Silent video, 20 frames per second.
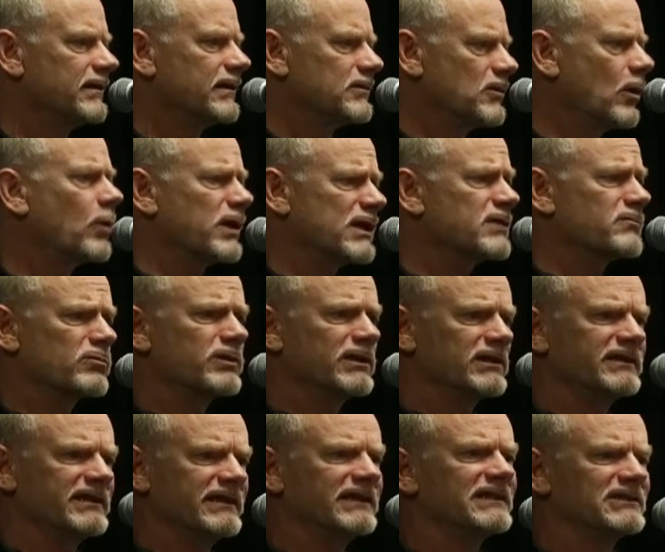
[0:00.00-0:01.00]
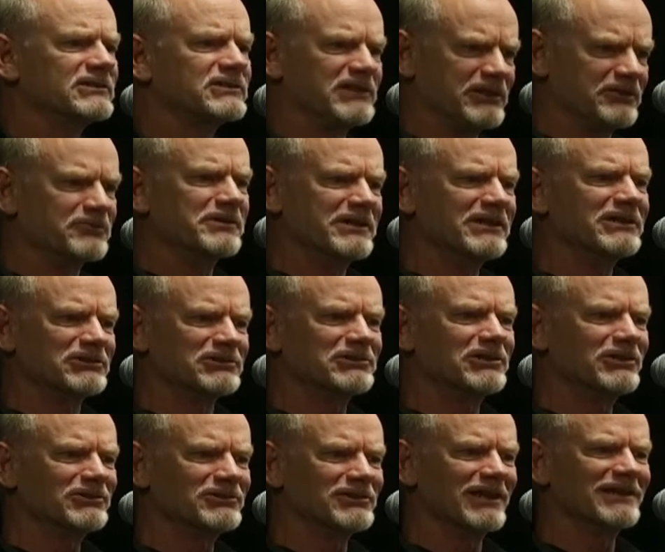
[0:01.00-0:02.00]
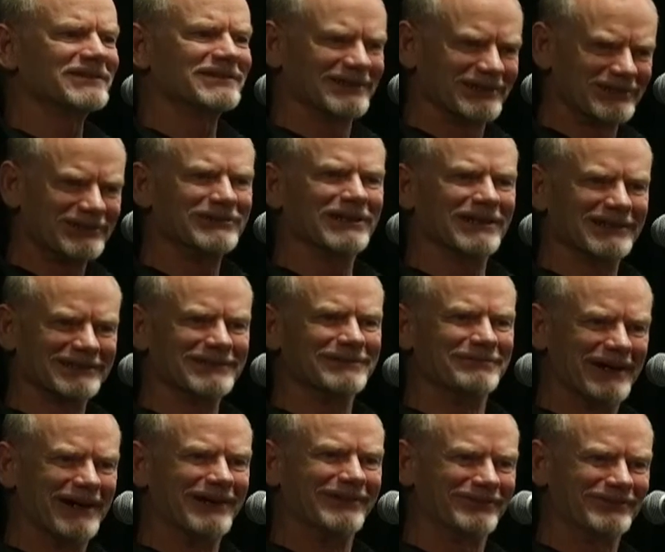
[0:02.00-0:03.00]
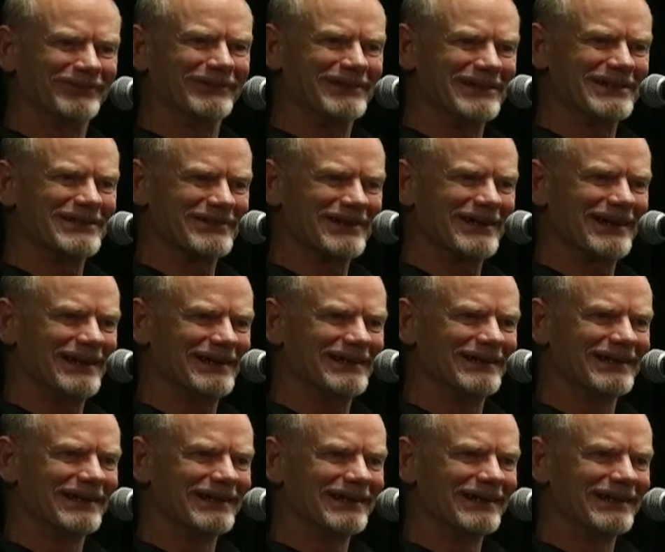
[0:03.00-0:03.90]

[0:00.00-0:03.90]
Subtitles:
No, it really is, he reassures us, it's just about free trade.